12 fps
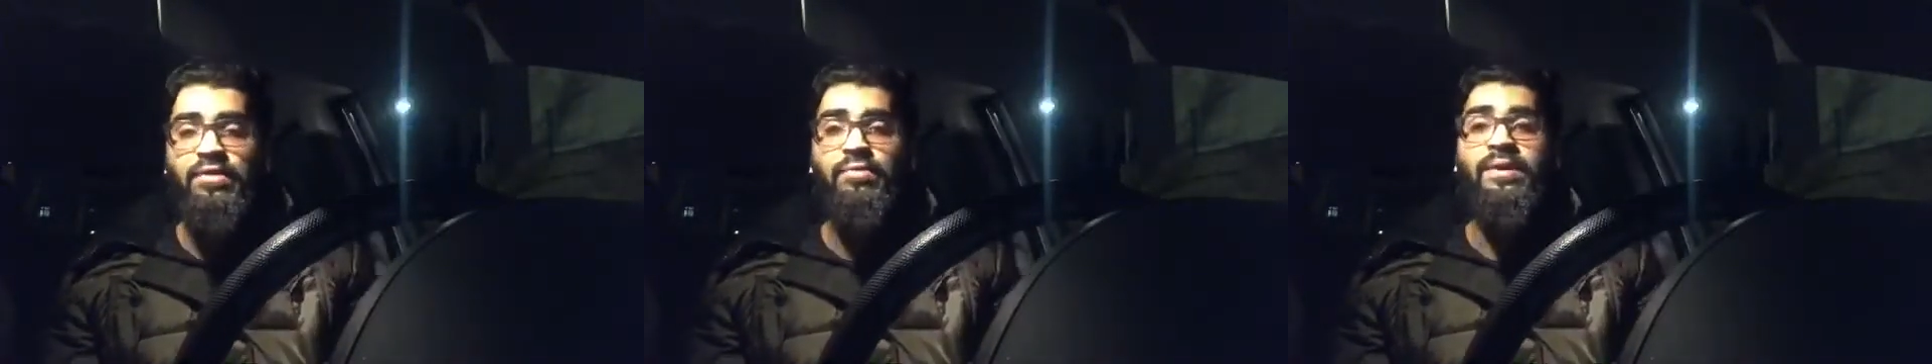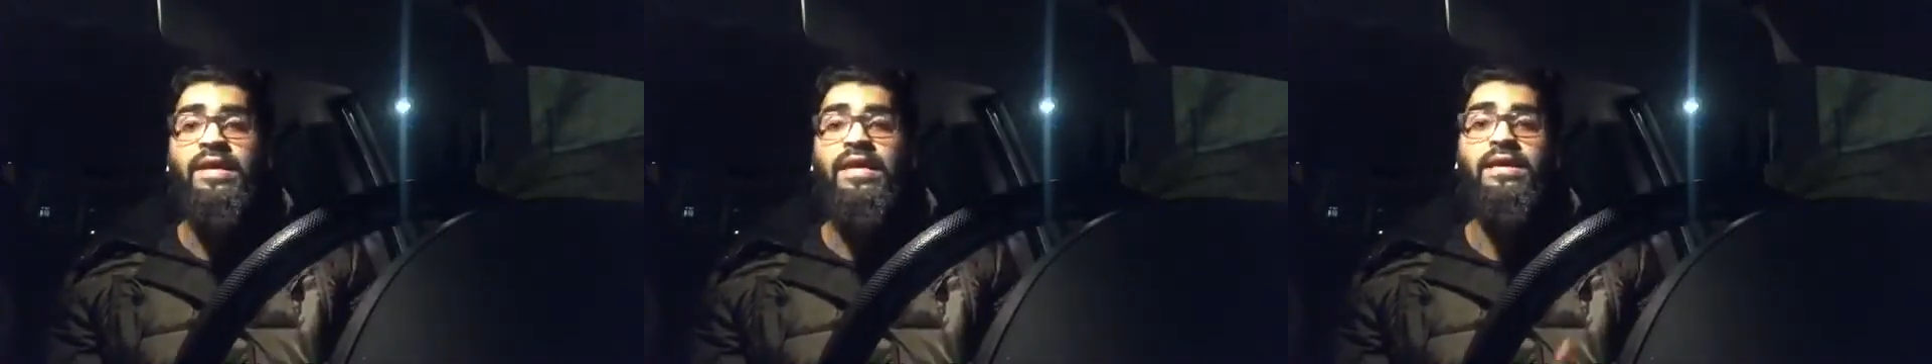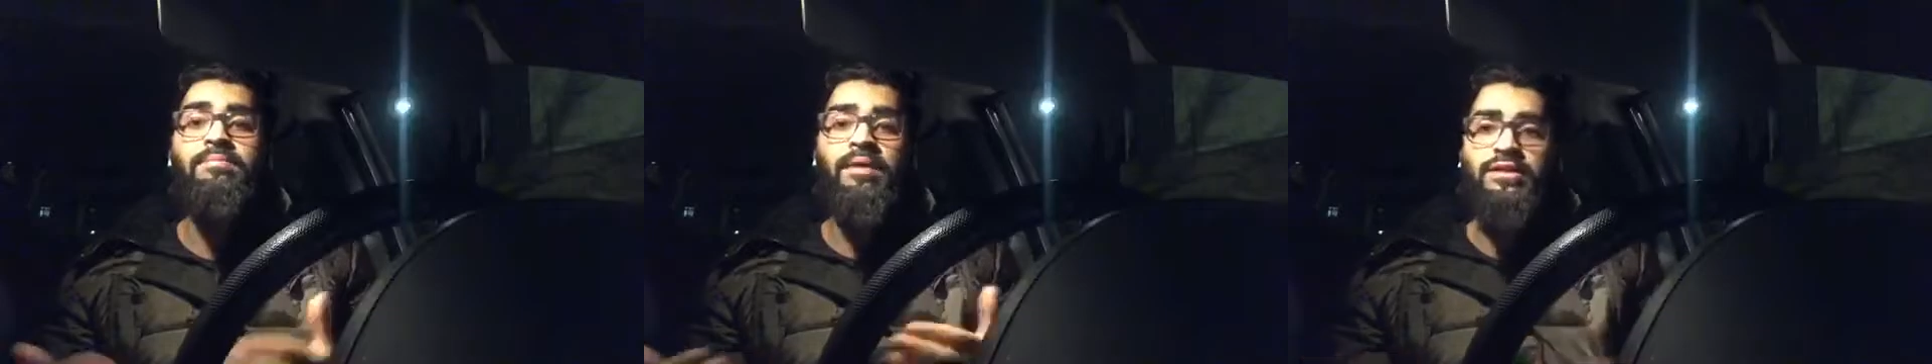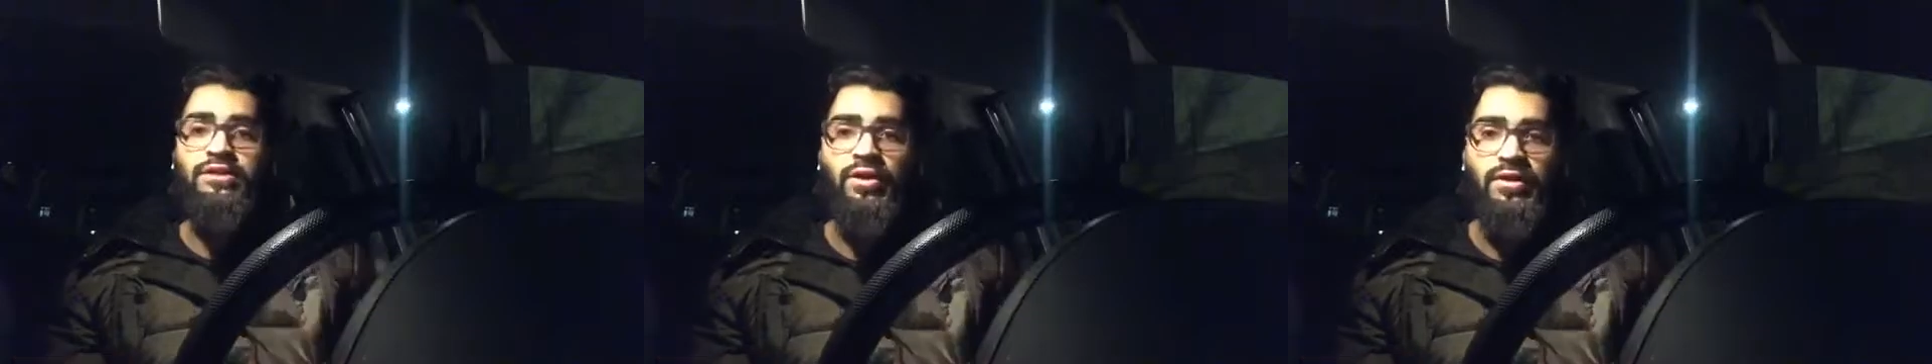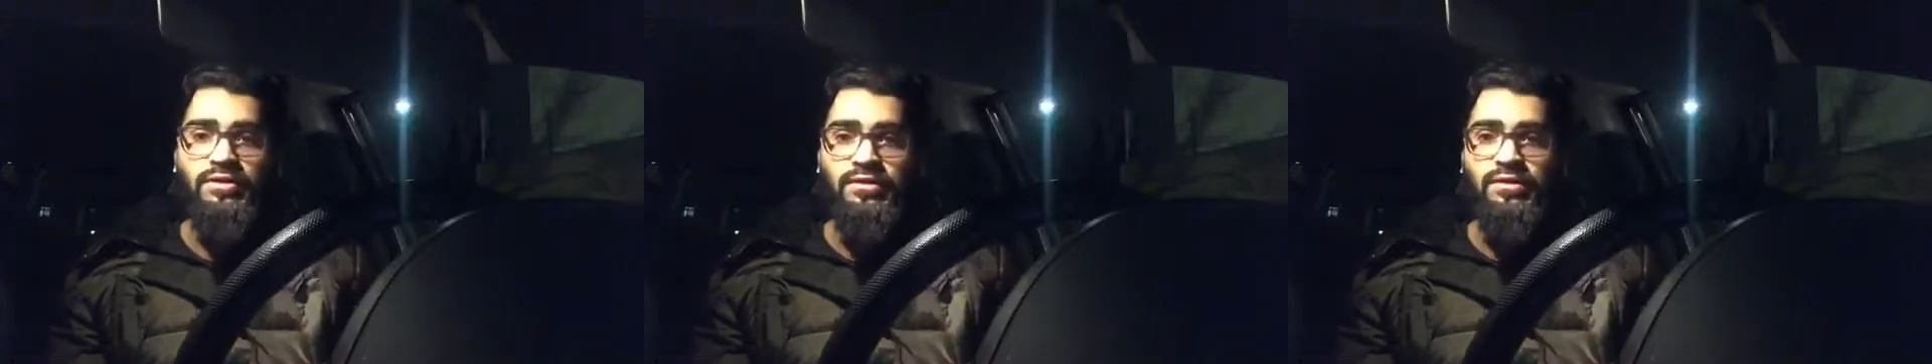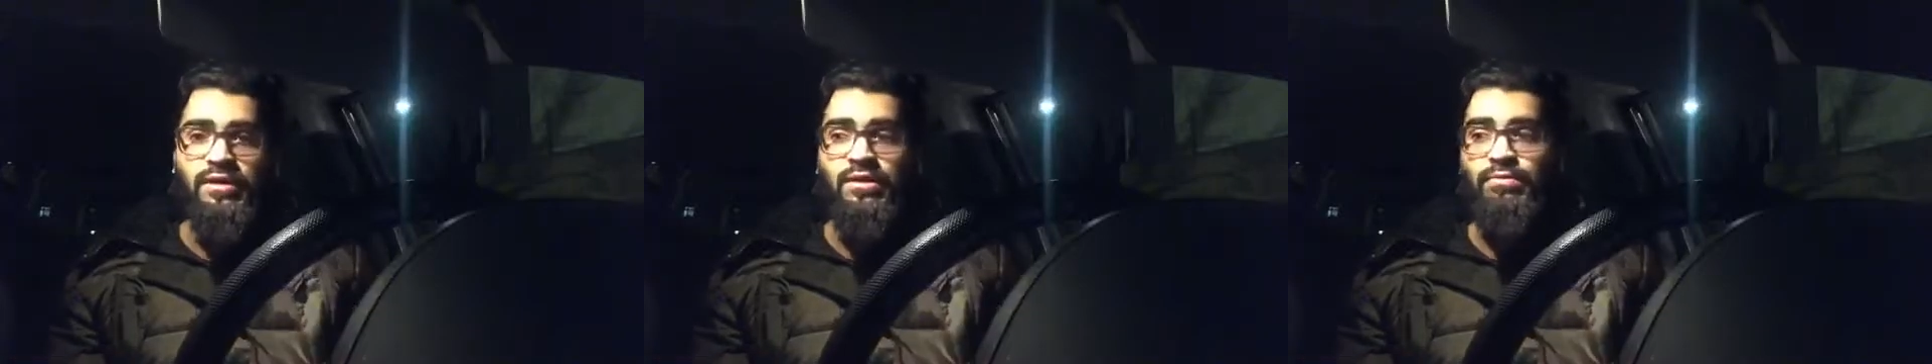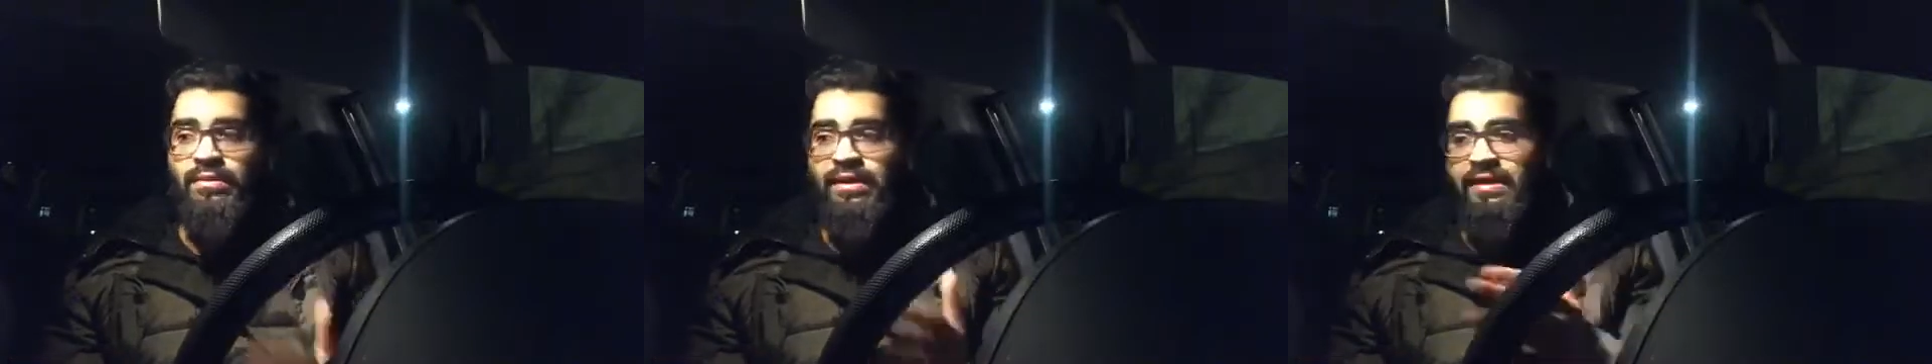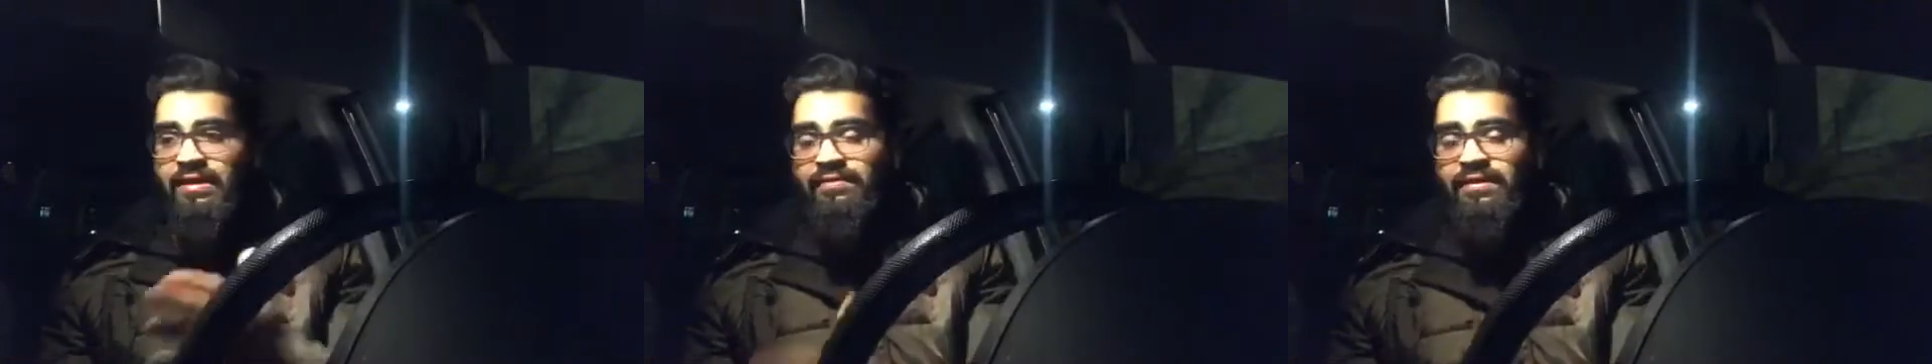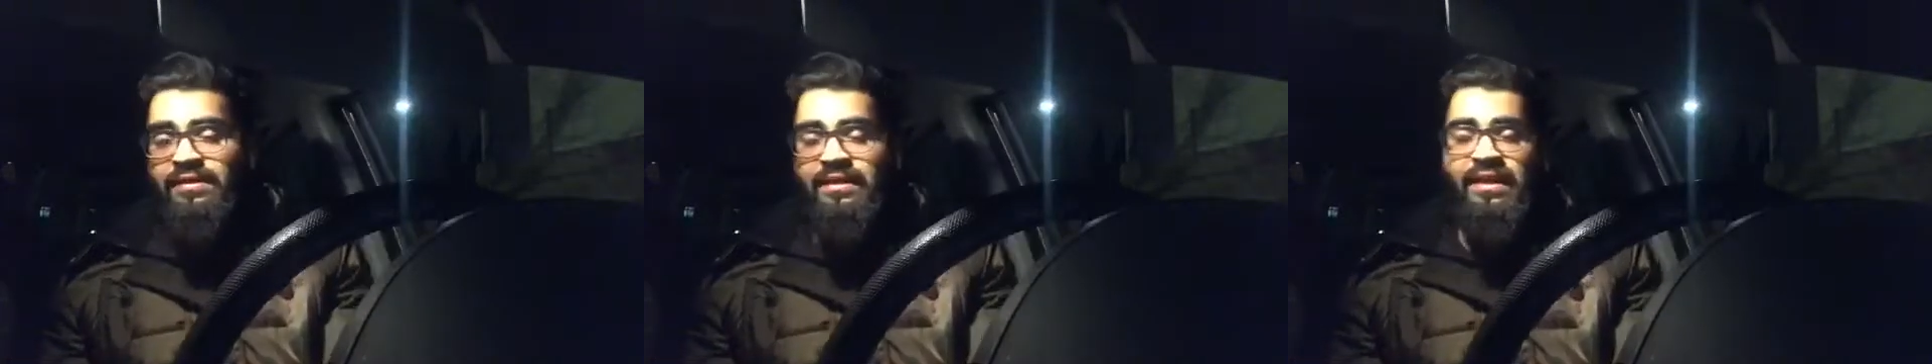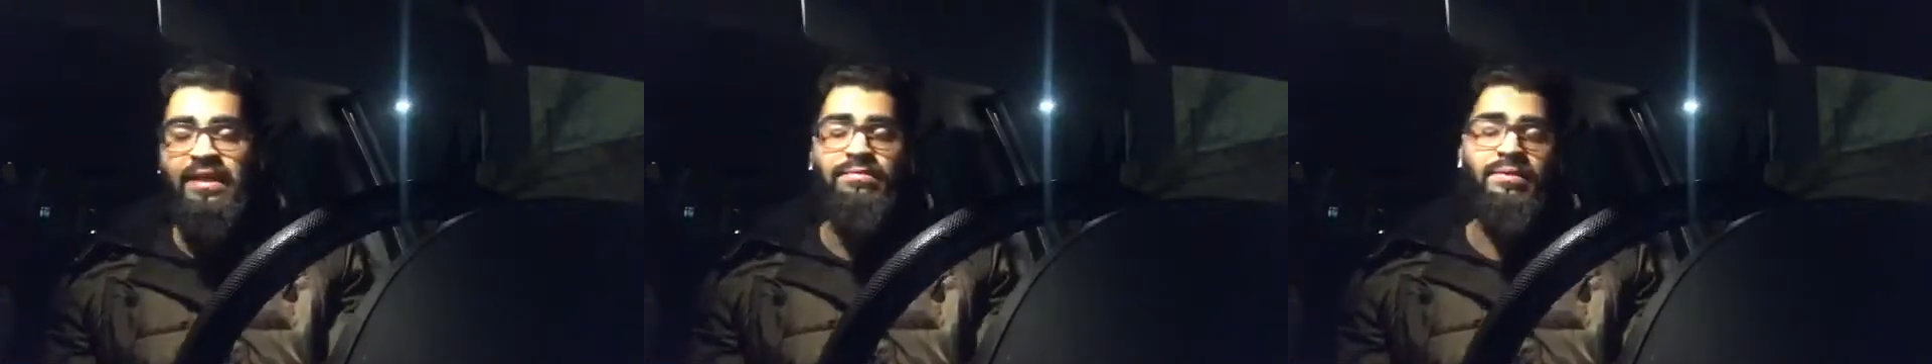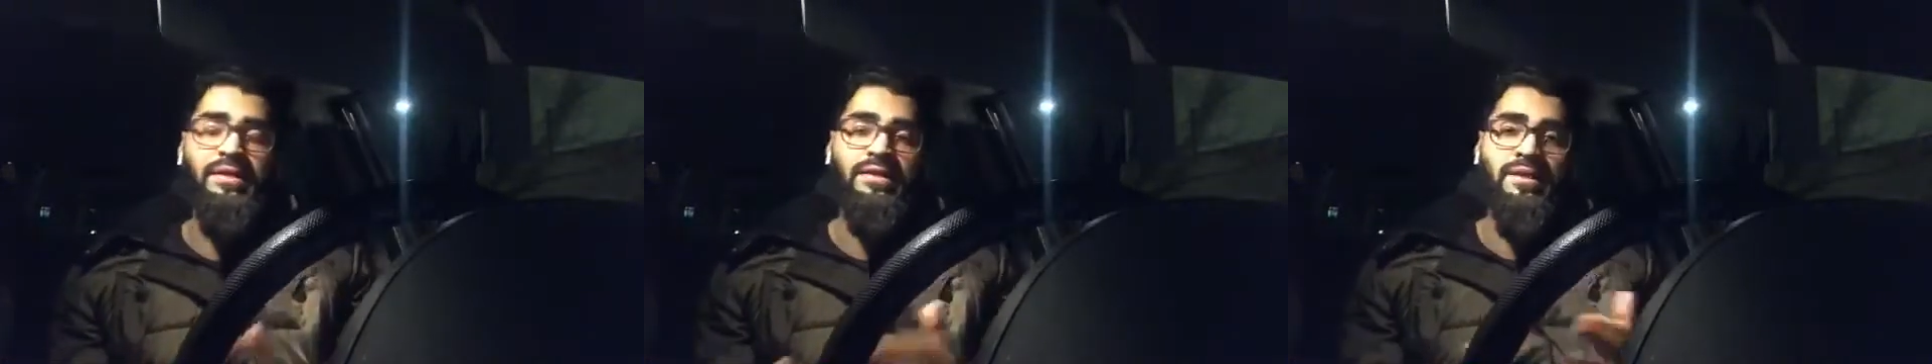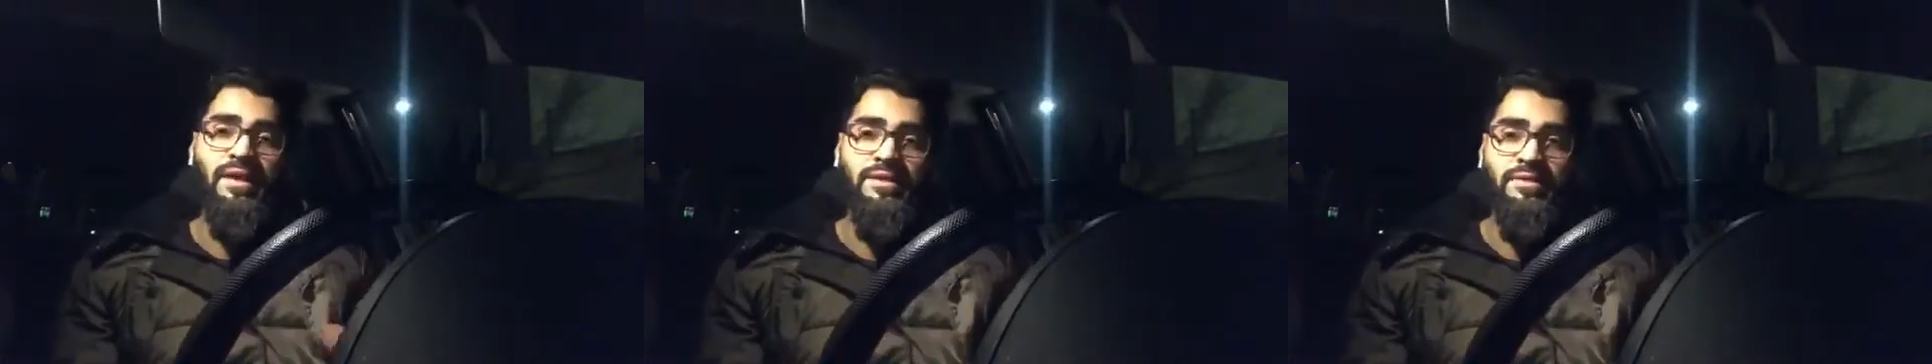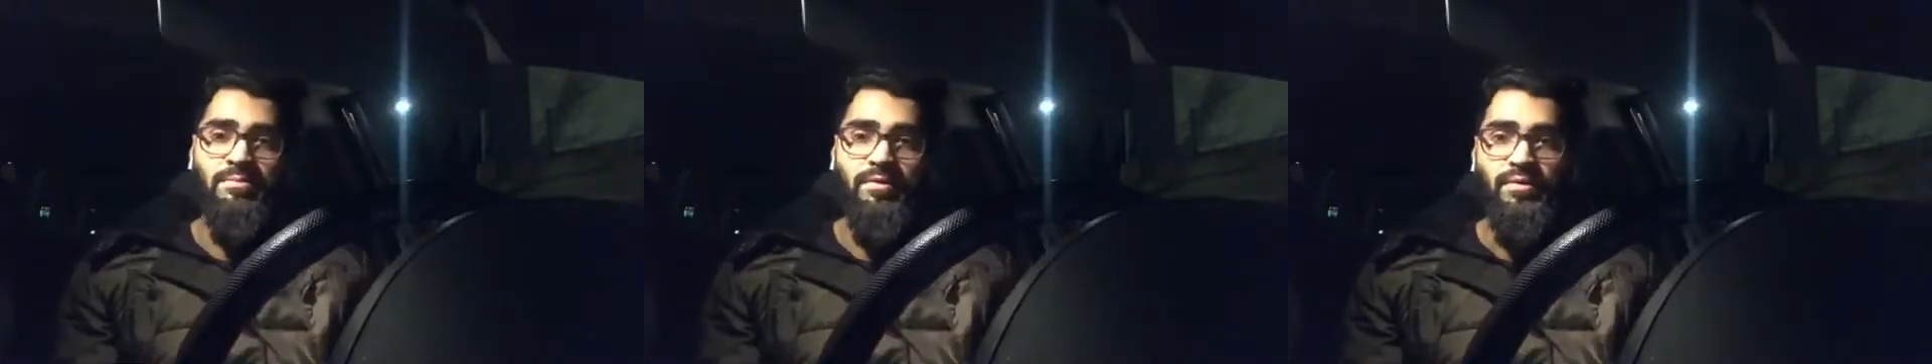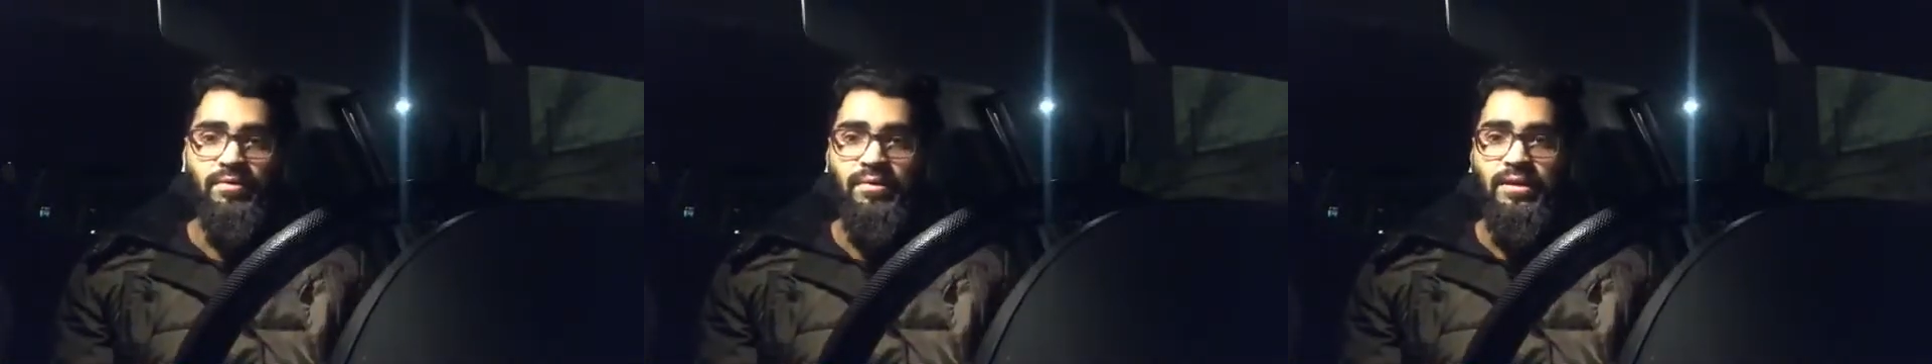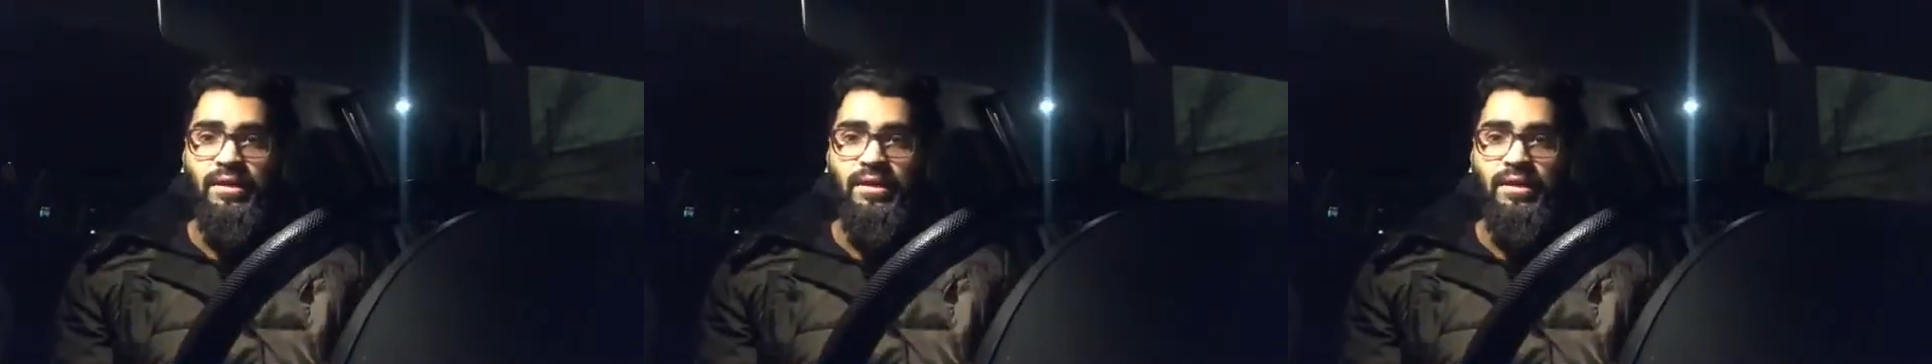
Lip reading: We're here by chance. We're living today and we're going to die tomorrow,